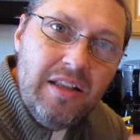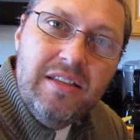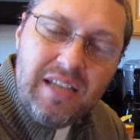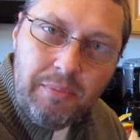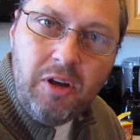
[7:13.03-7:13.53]

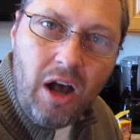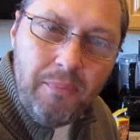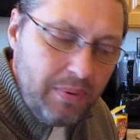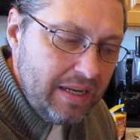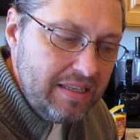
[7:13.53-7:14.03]
Some
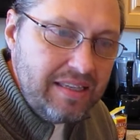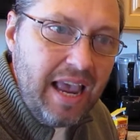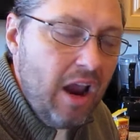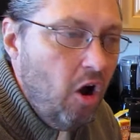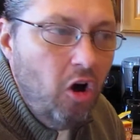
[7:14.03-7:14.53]
companies
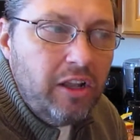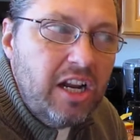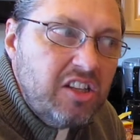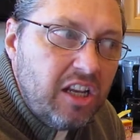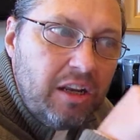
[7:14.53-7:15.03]
say, oh,
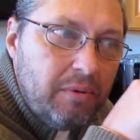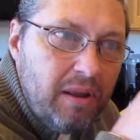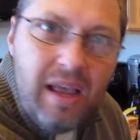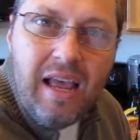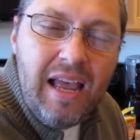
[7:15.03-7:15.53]
there's a
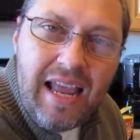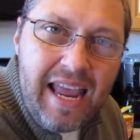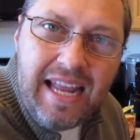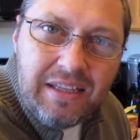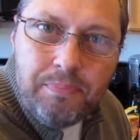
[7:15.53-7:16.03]

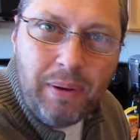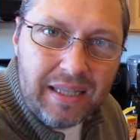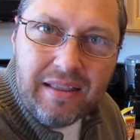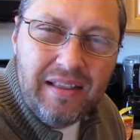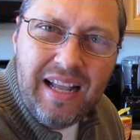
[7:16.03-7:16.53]
heat
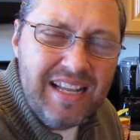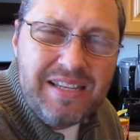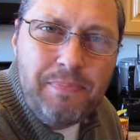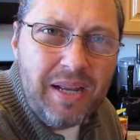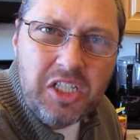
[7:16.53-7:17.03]
button. It's
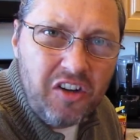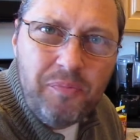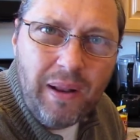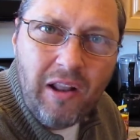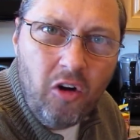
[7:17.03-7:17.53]
a bunch of
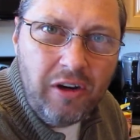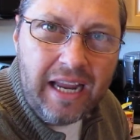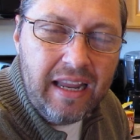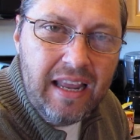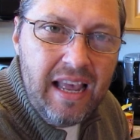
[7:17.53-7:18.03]
baloney.
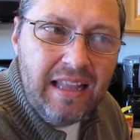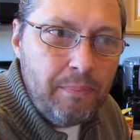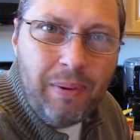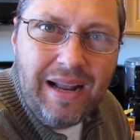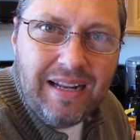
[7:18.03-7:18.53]
The
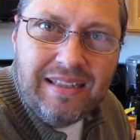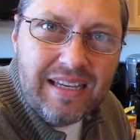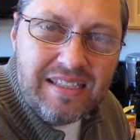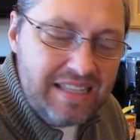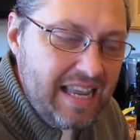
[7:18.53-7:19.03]
blender
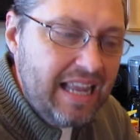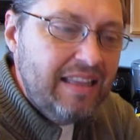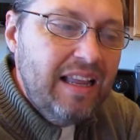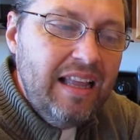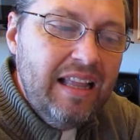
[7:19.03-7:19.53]
doesn't heat.
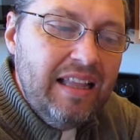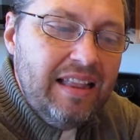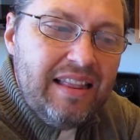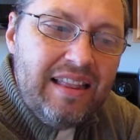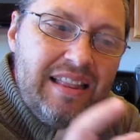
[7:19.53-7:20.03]

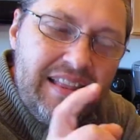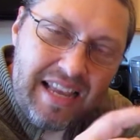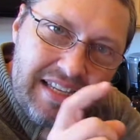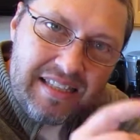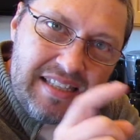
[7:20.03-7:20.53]

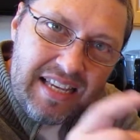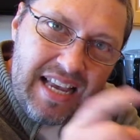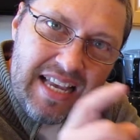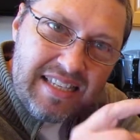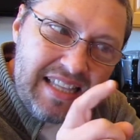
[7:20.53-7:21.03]
This
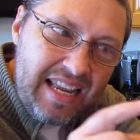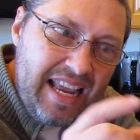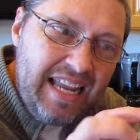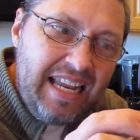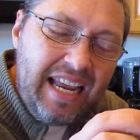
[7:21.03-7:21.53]
is the
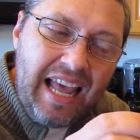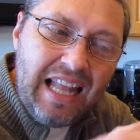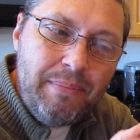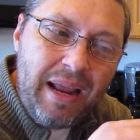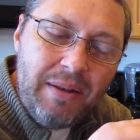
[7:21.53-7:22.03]
heating
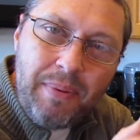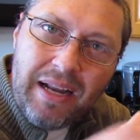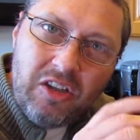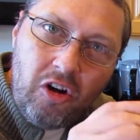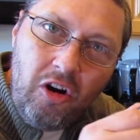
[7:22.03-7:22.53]
element. By
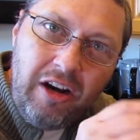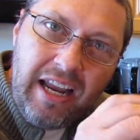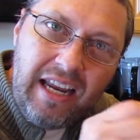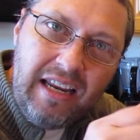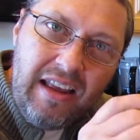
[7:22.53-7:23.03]

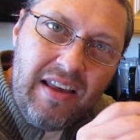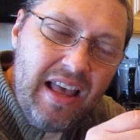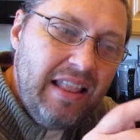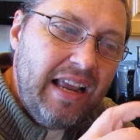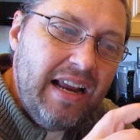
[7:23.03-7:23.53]
turning,
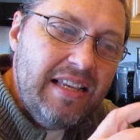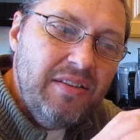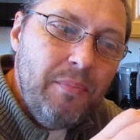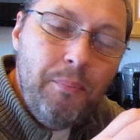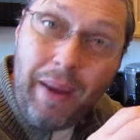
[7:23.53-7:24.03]
there's
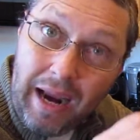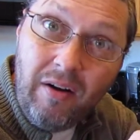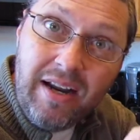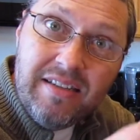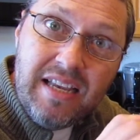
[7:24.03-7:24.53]

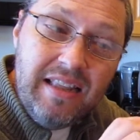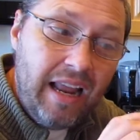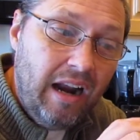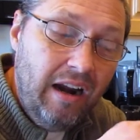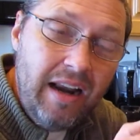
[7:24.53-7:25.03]
bearings in
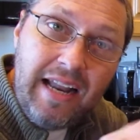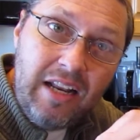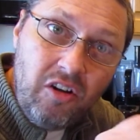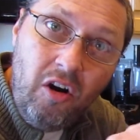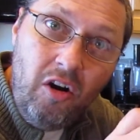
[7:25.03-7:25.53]
there and they
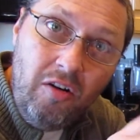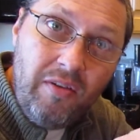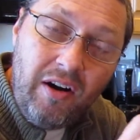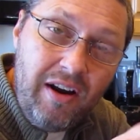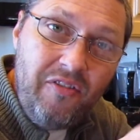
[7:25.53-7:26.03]
turn
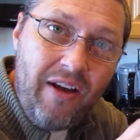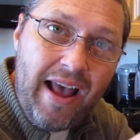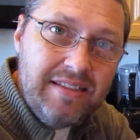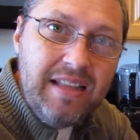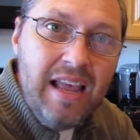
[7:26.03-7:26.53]
very
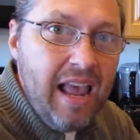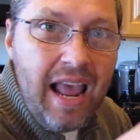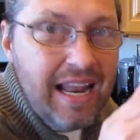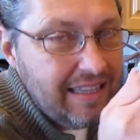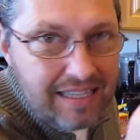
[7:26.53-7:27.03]
fast,
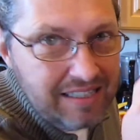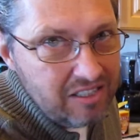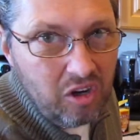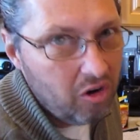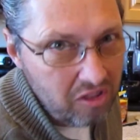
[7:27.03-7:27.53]
and it doesn't
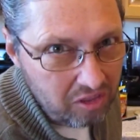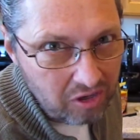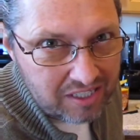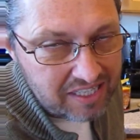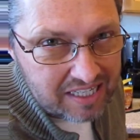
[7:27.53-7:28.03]
turn
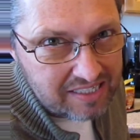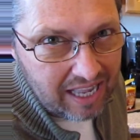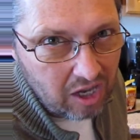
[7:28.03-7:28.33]
36,000.